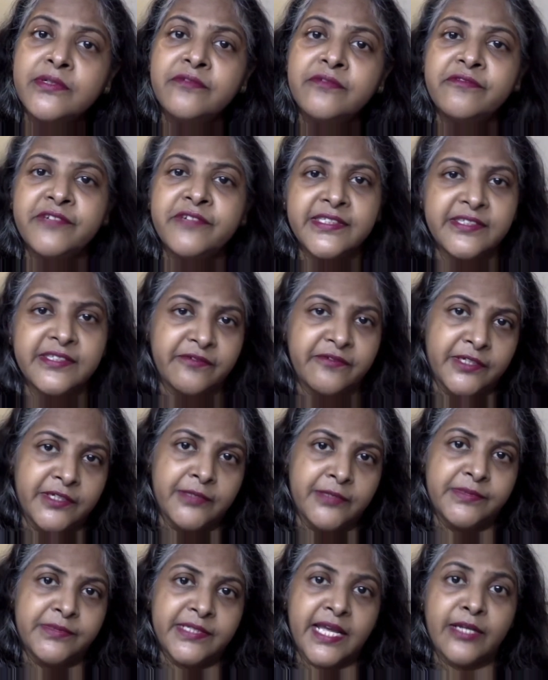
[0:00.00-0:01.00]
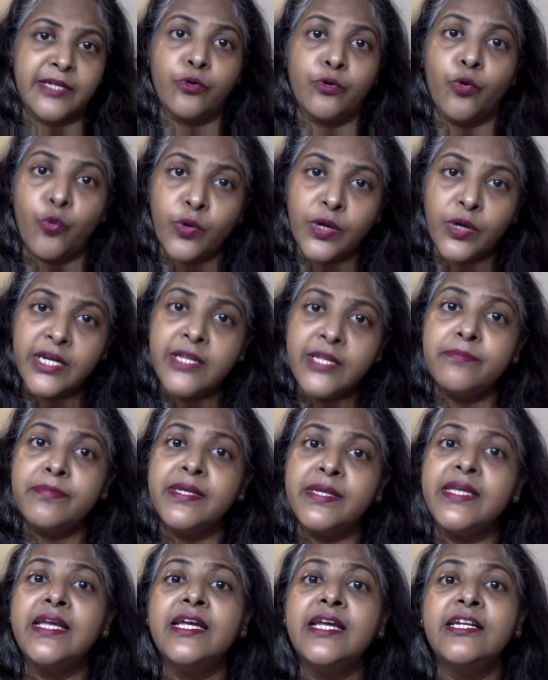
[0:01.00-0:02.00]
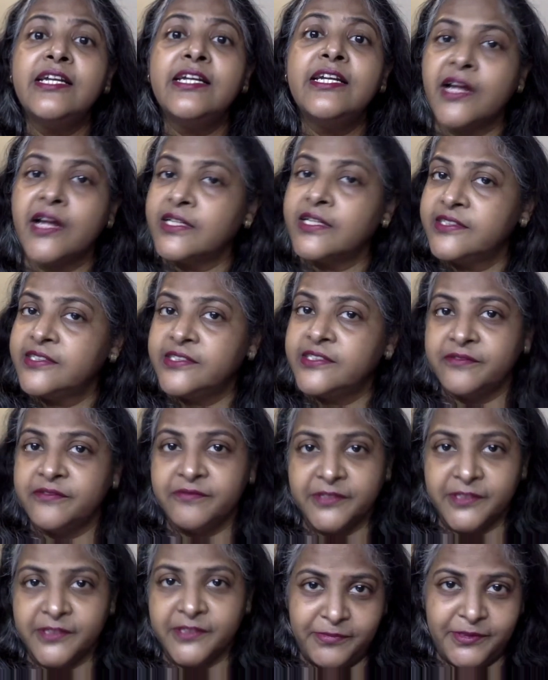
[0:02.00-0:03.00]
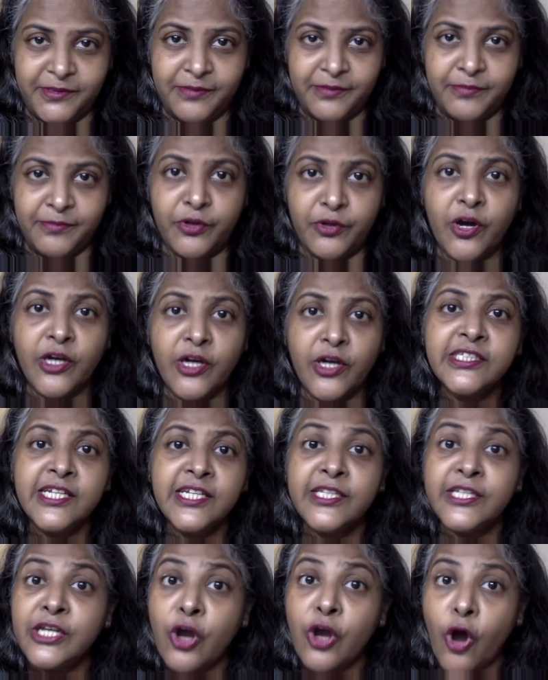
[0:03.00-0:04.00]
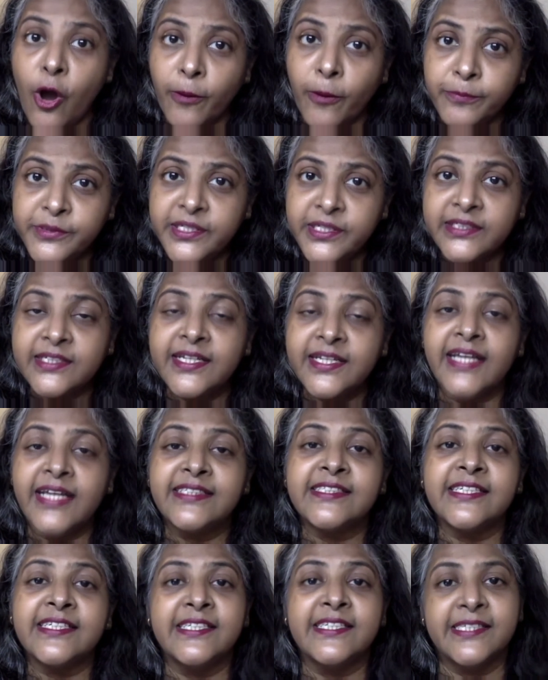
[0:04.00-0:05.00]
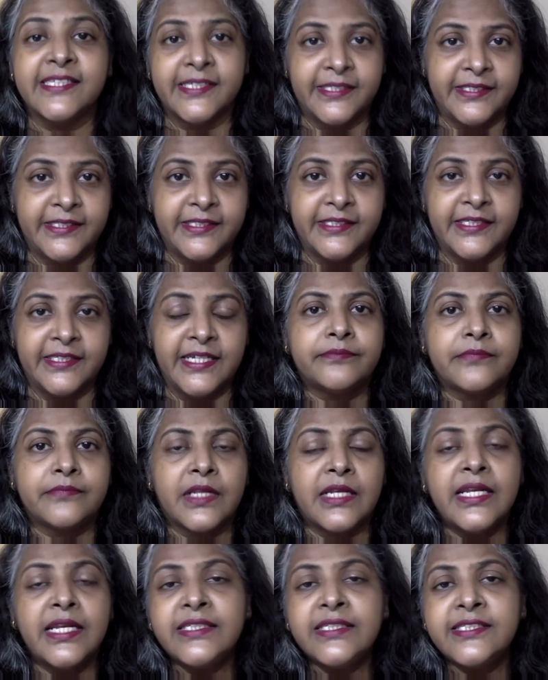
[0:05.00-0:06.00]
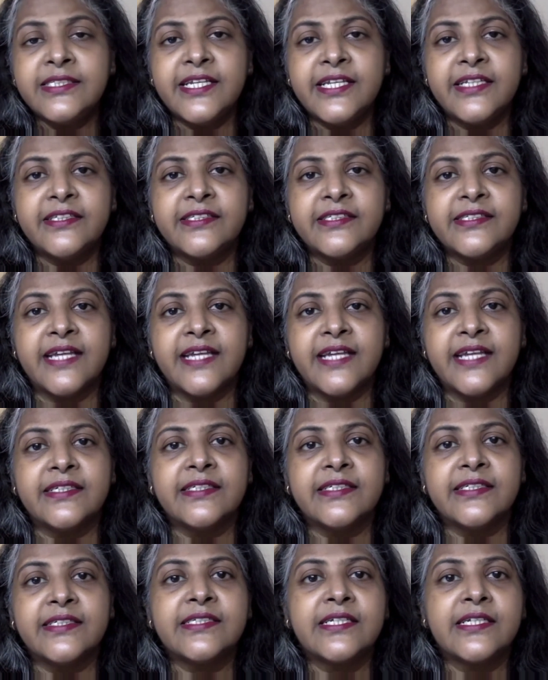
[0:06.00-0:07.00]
phrasal verbs can only be transitive verbs because the object gets inserted. Let's take the sentence,